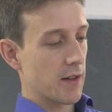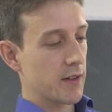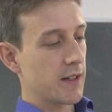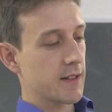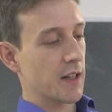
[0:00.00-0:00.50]
out
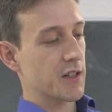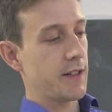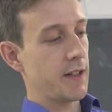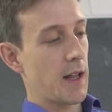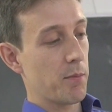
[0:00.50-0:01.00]
that it's
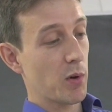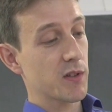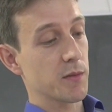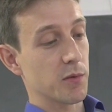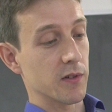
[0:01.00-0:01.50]
actually
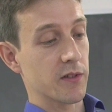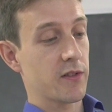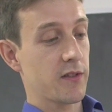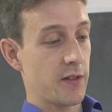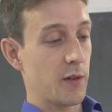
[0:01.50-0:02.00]
impossible
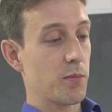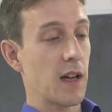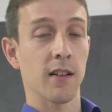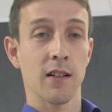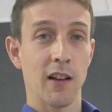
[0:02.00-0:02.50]
to
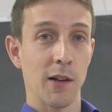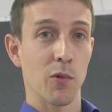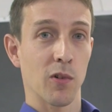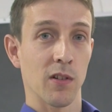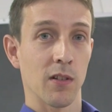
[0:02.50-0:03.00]
embed a Klein
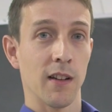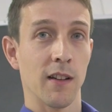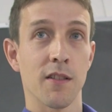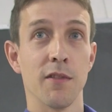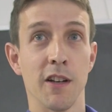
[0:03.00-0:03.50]
bottle
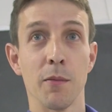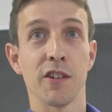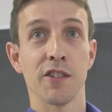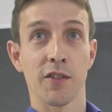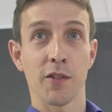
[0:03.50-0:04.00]
in
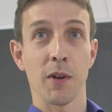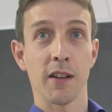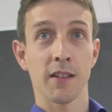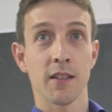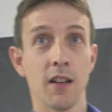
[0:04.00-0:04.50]
three-dimensional
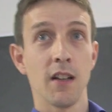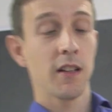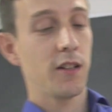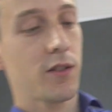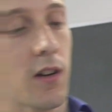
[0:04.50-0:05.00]
space. Oh, you